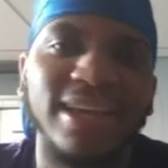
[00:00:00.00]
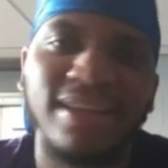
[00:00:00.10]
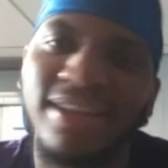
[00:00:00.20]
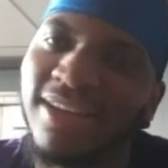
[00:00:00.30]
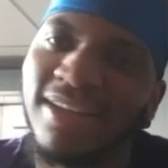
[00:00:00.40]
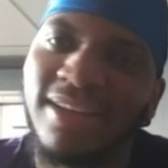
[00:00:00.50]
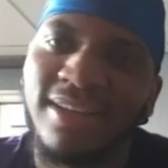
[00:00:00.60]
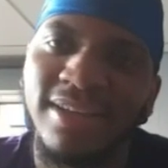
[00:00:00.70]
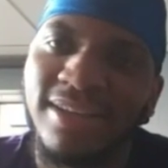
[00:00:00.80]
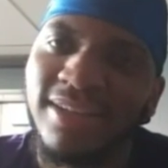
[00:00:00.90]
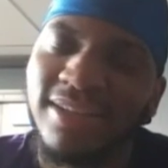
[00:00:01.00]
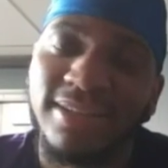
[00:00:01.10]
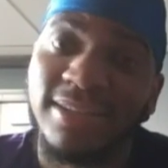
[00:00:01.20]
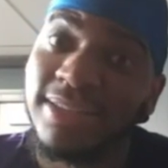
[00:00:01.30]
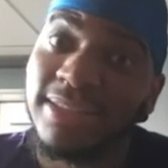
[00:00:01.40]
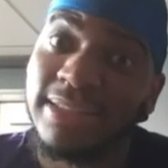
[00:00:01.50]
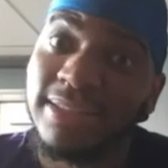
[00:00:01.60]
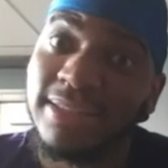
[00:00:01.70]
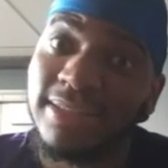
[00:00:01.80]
Nothing is said.